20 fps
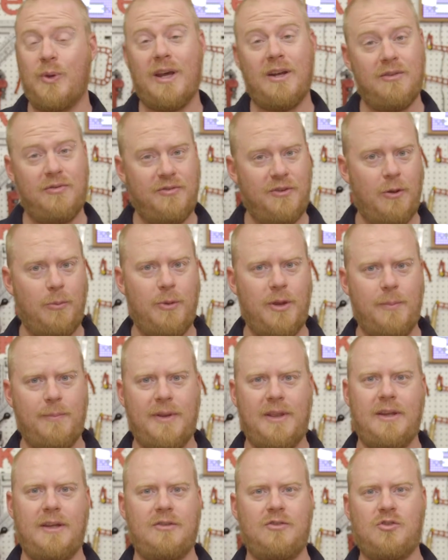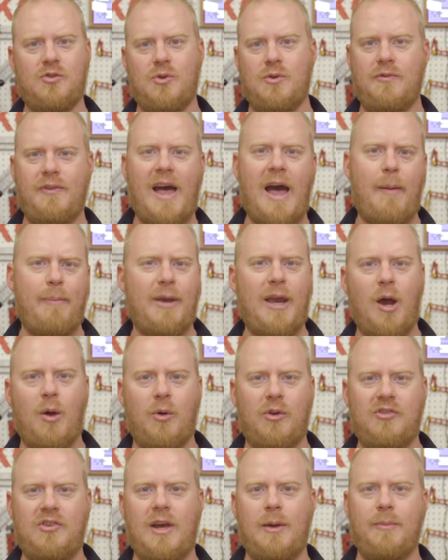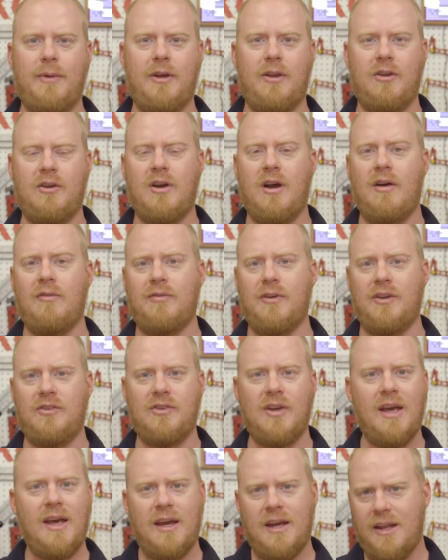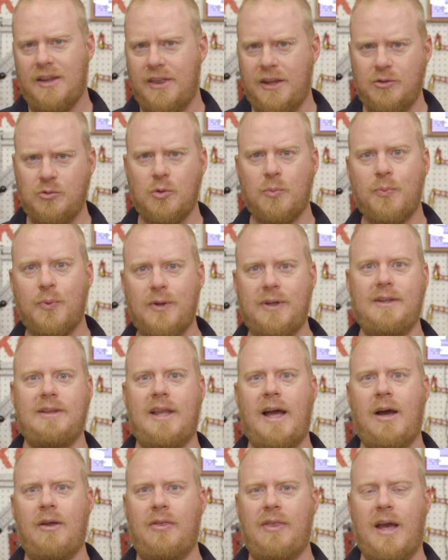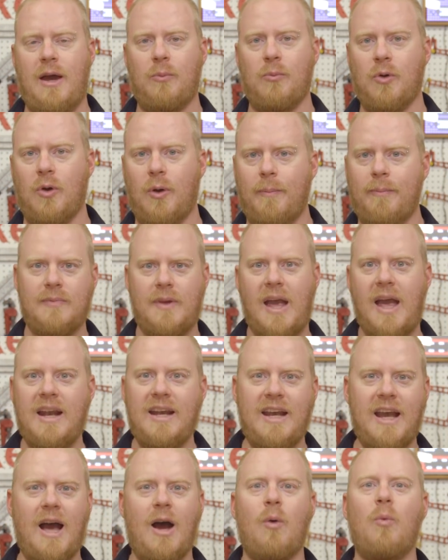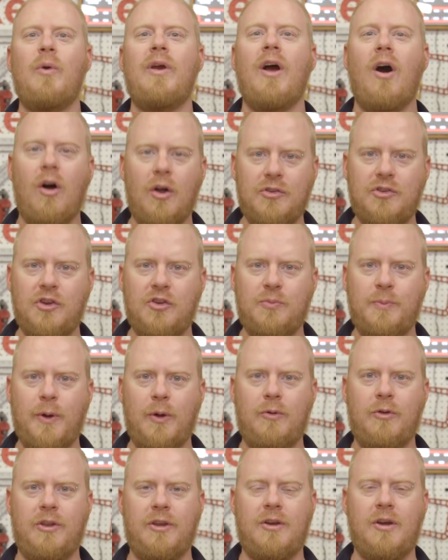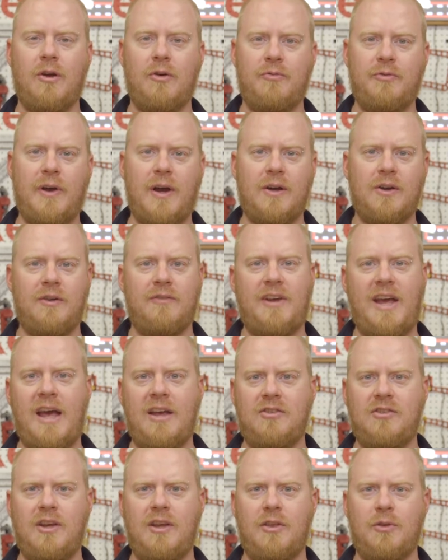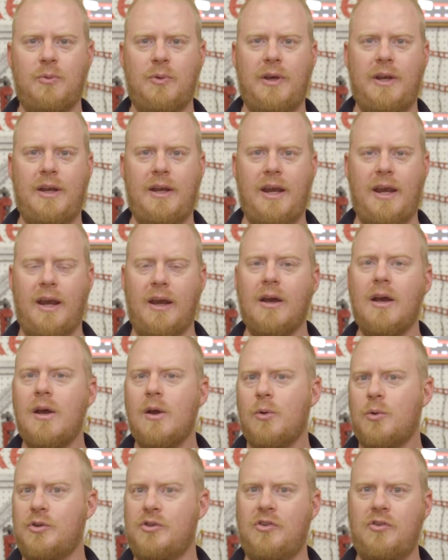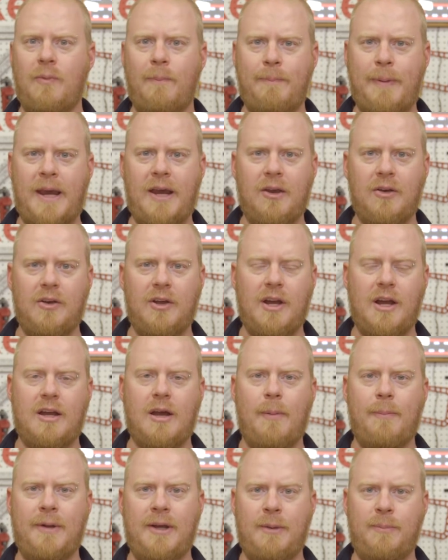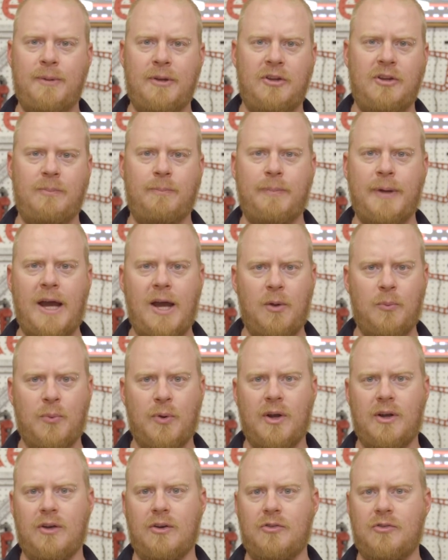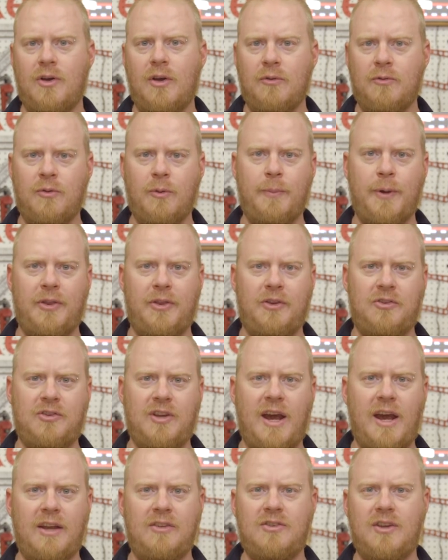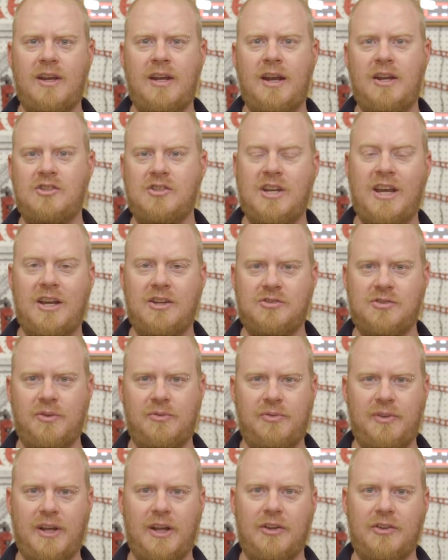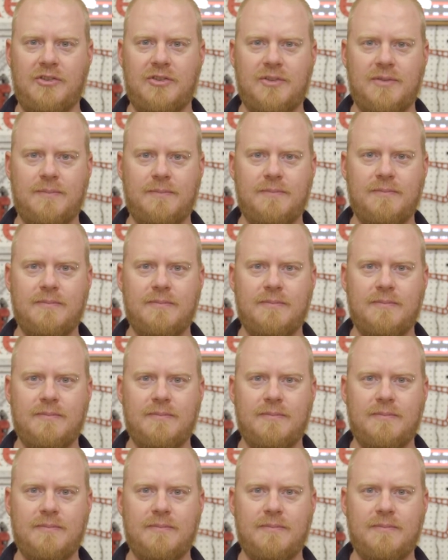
We had to film them in this sort of happy hour segment of the conference, and things were pretty loud in that room. Anyhow, we also spoke with the co-founder of SE3D, which is a Bay Area company building bioprinters for both the science and education fields.